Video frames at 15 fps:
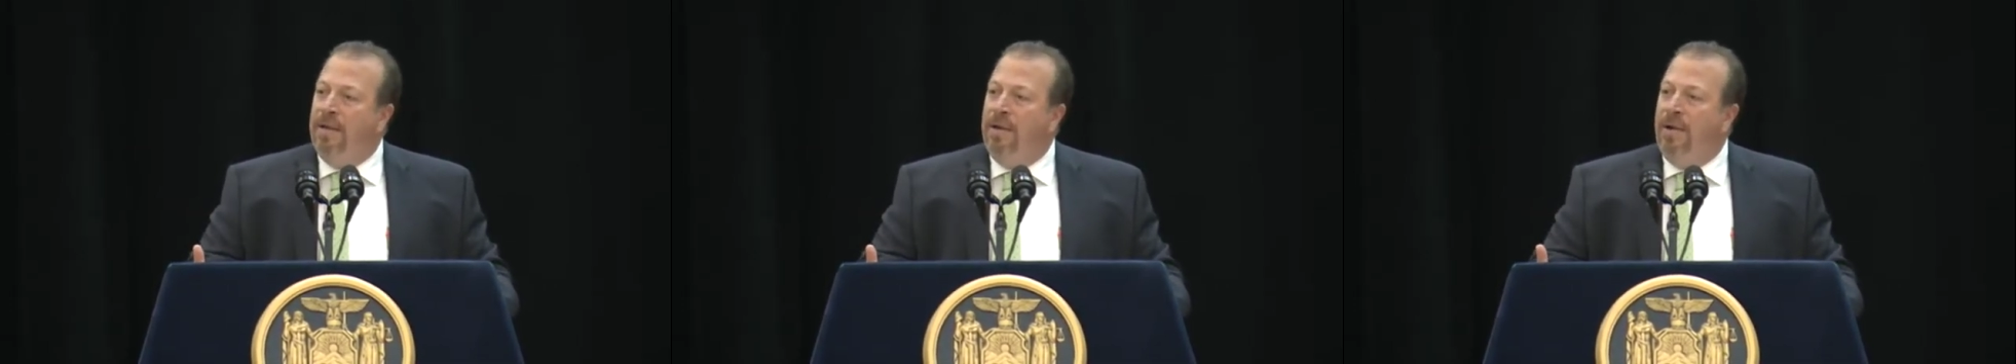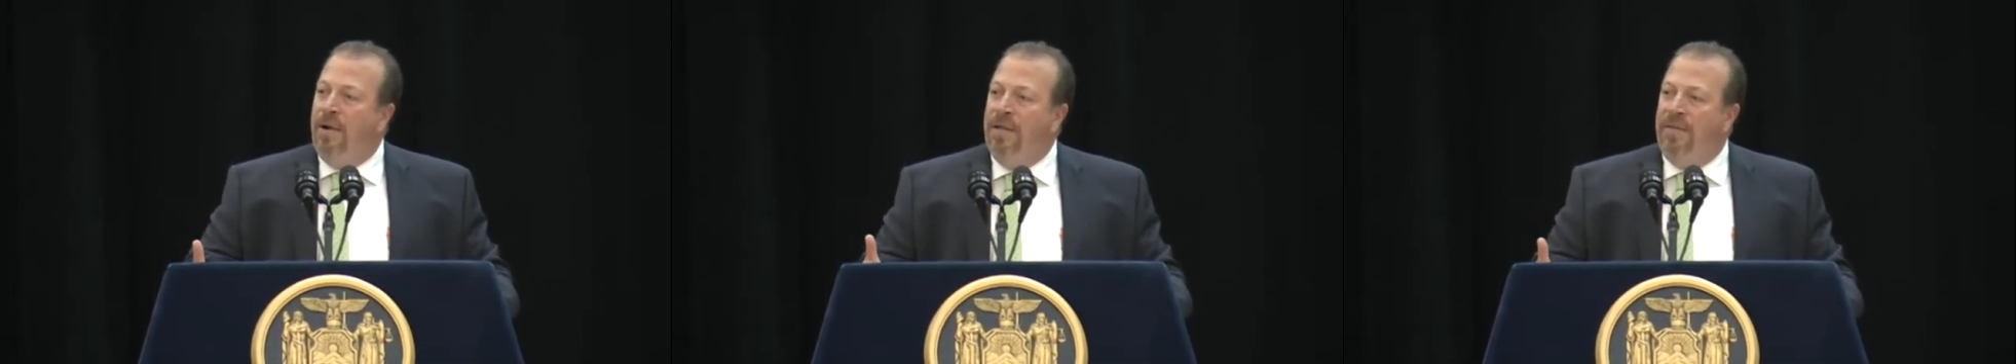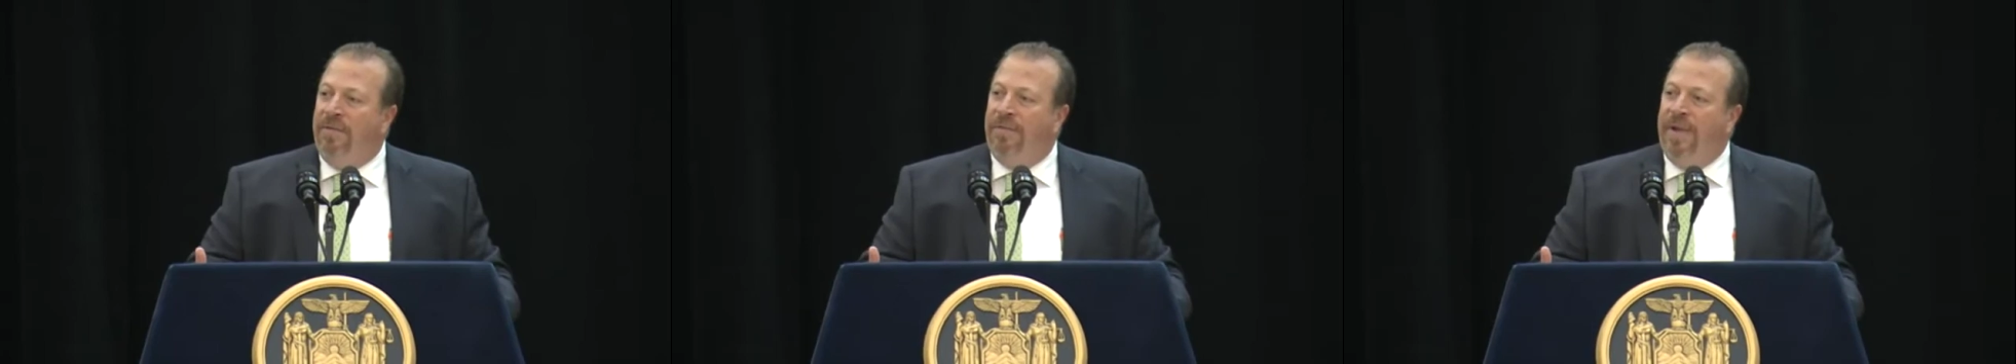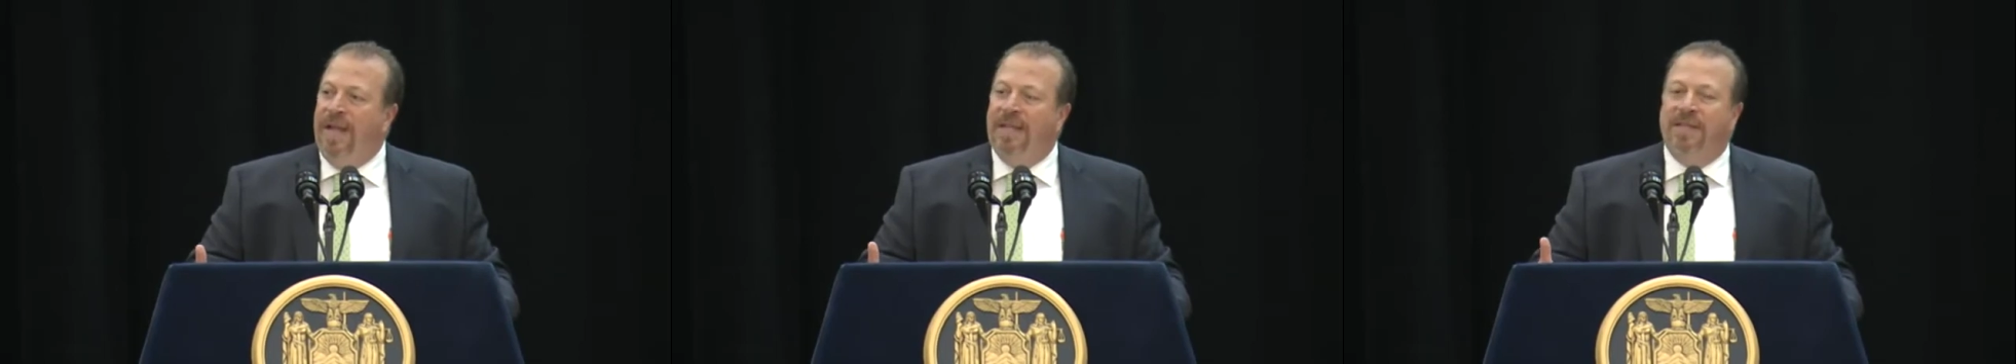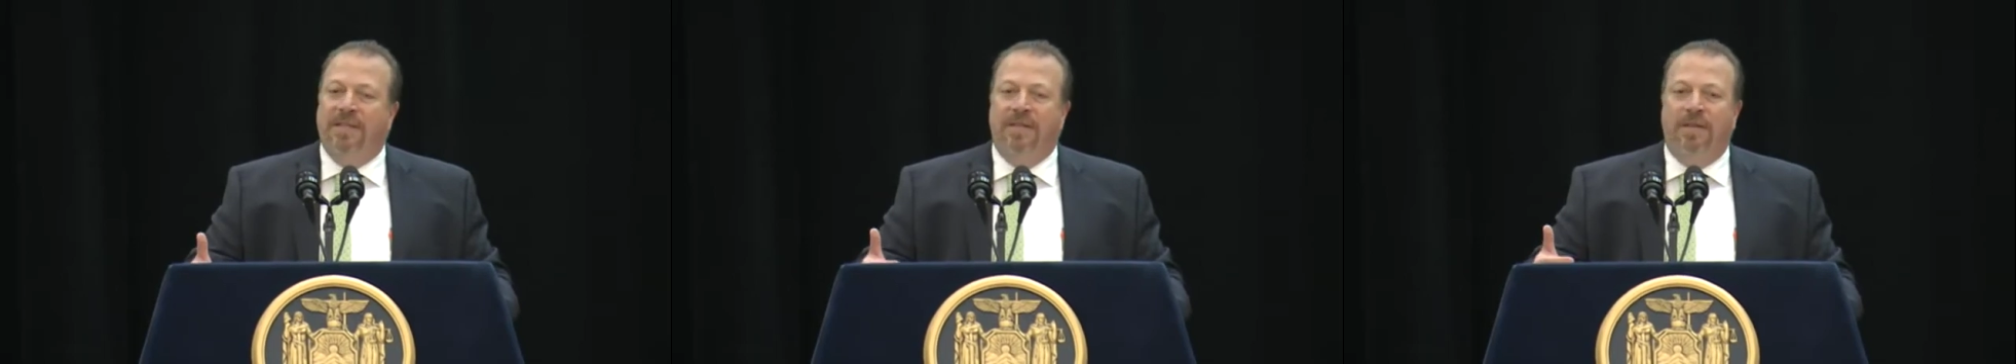on the
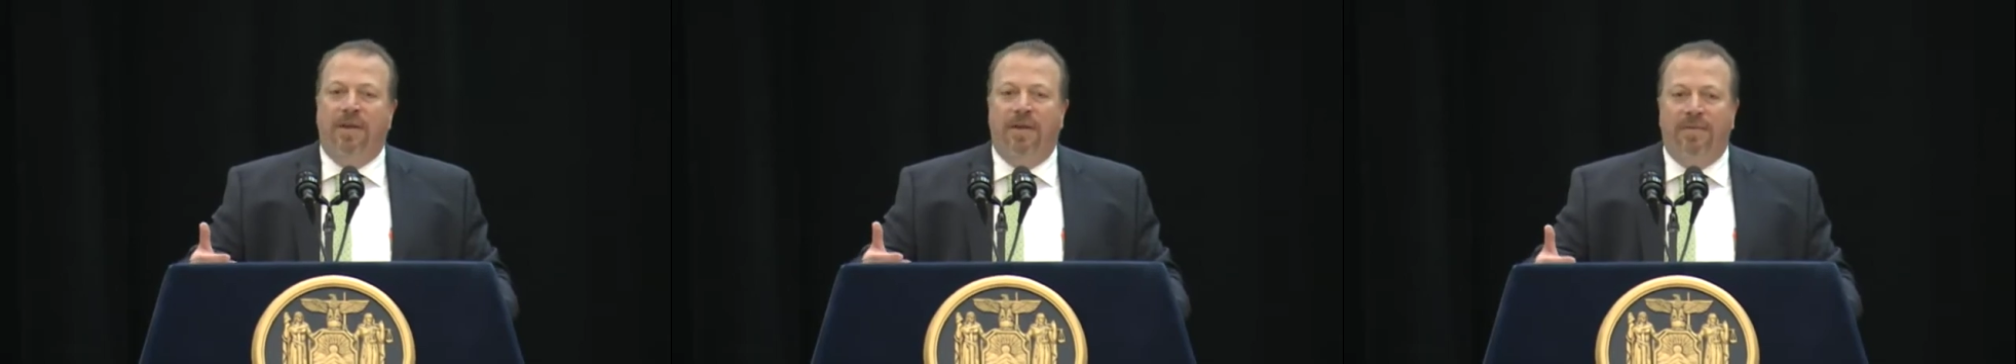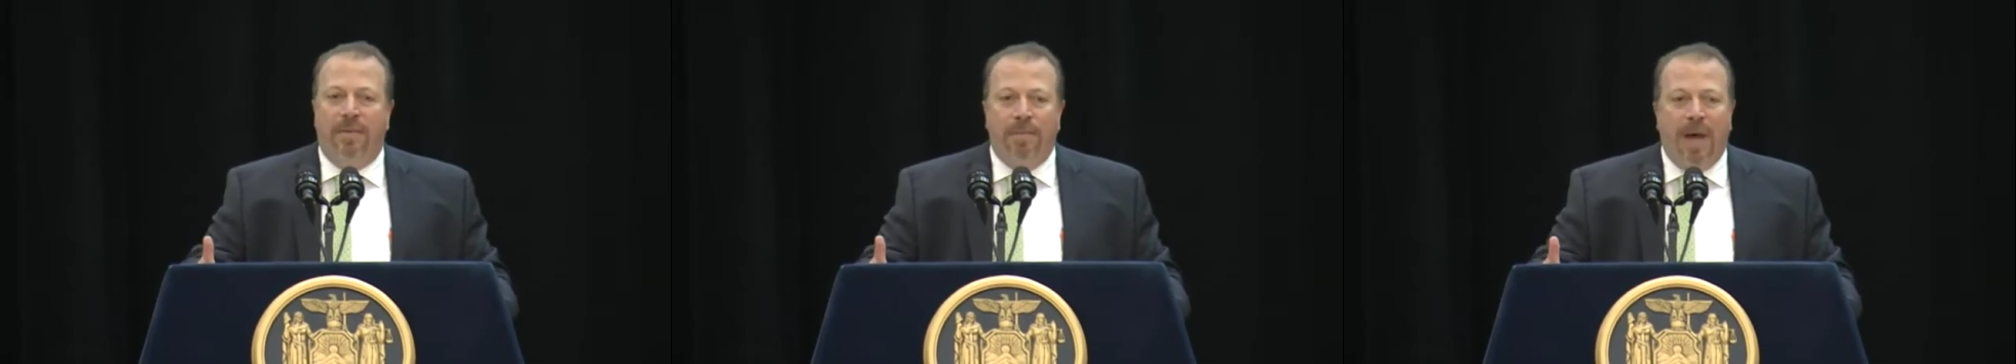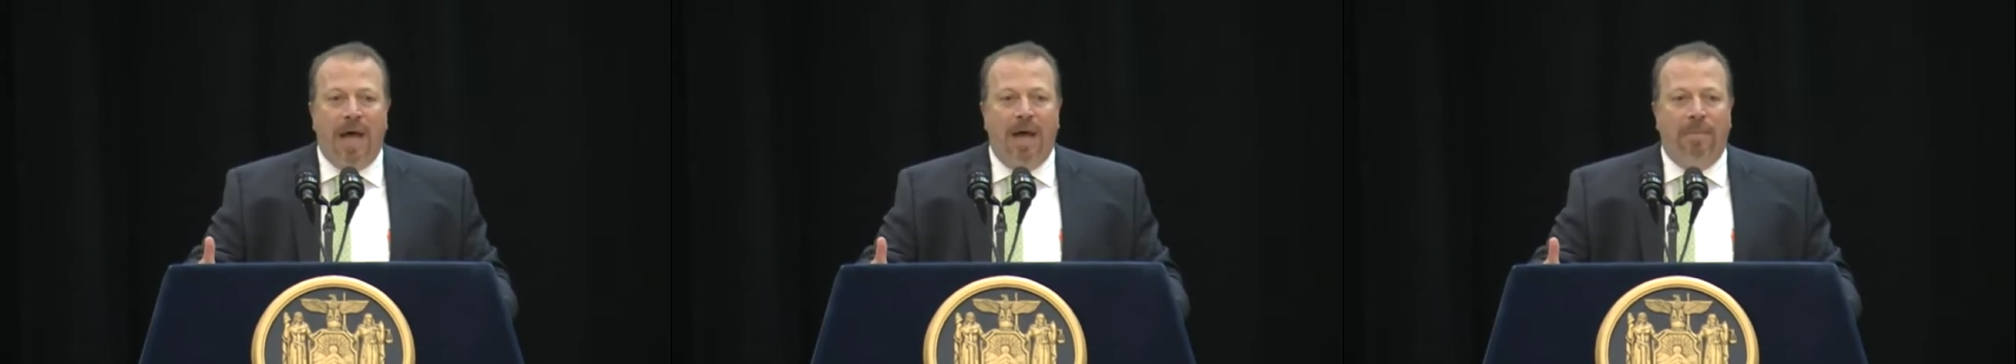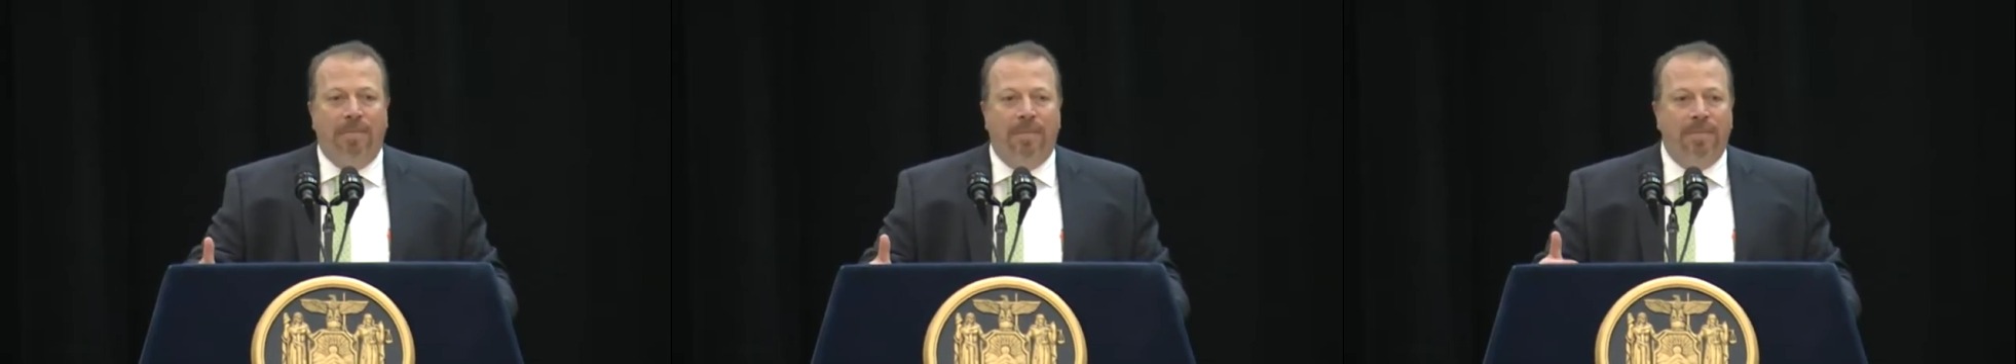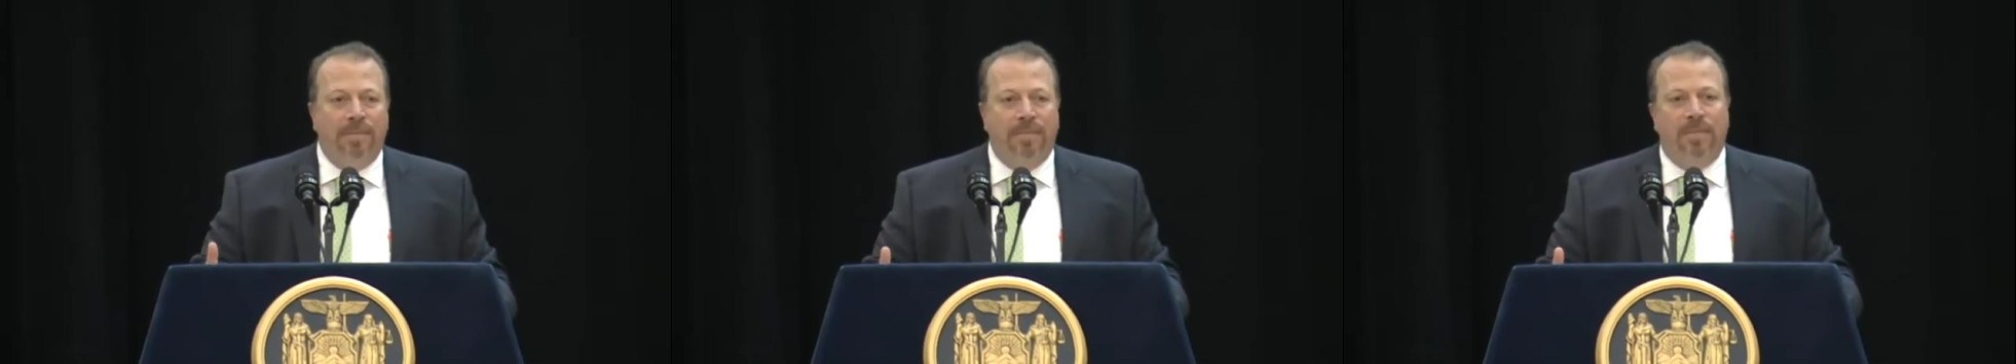face of a
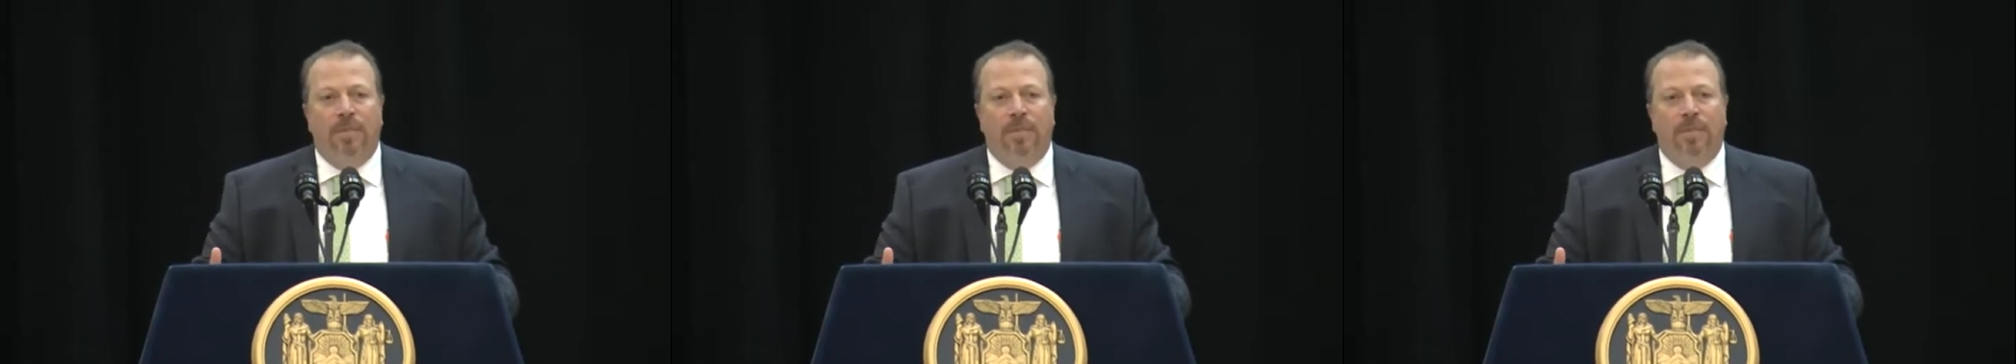mom